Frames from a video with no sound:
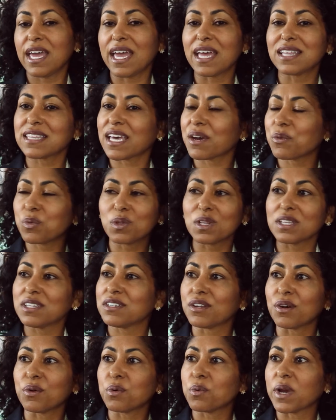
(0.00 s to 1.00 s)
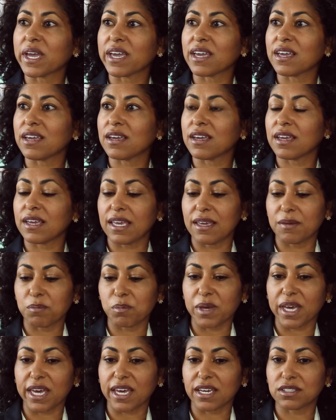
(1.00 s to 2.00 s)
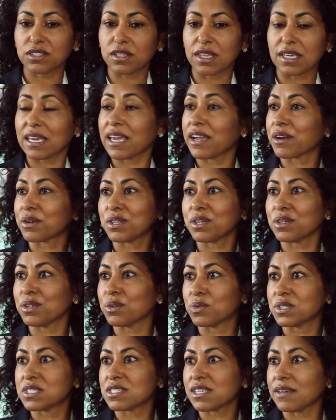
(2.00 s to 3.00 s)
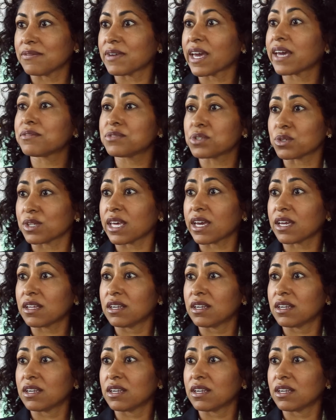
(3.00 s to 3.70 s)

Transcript: And that will in no way impact the care that you receive after that.